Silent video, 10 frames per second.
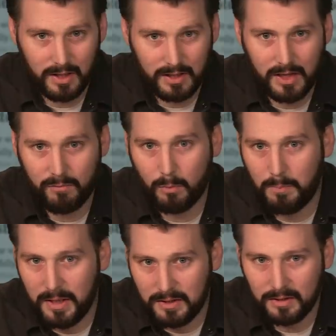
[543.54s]
They have
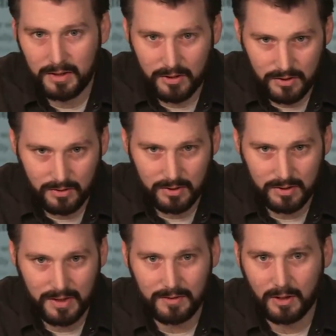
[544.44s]
repeatedly asserted
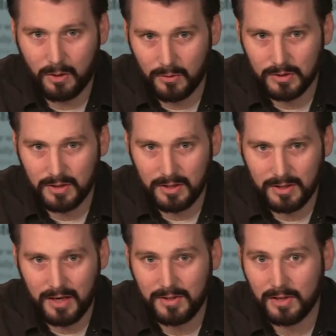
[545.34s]
that the continent
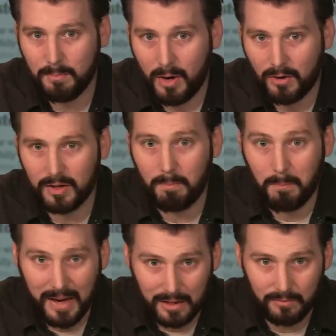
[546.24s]
is an American
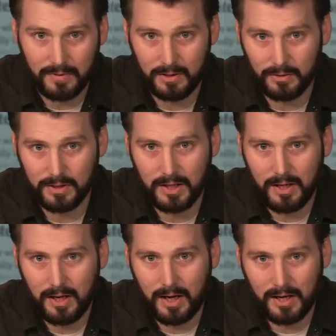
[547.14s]
battlefield
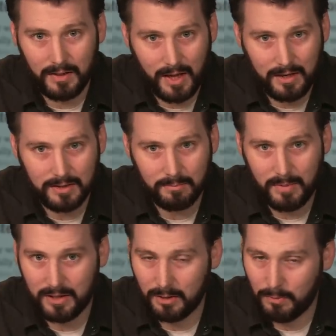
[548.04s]
and that,
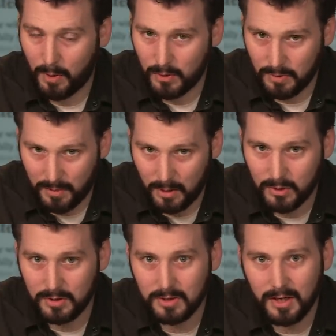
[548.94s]
make no bones about
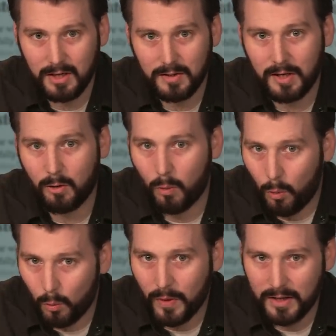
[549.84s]
it, they are
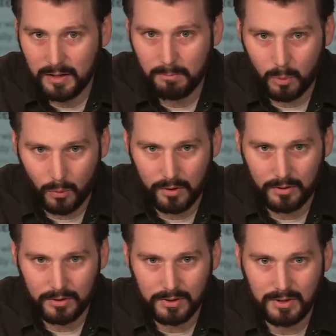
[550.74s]
already
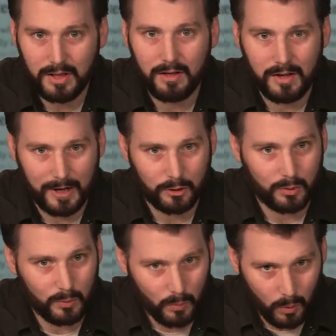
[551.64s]
embroiled in an
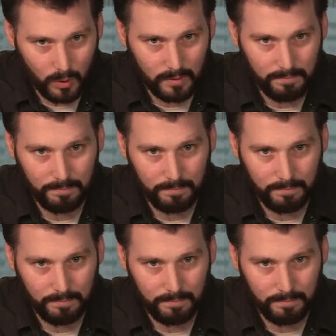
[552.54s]
actual war.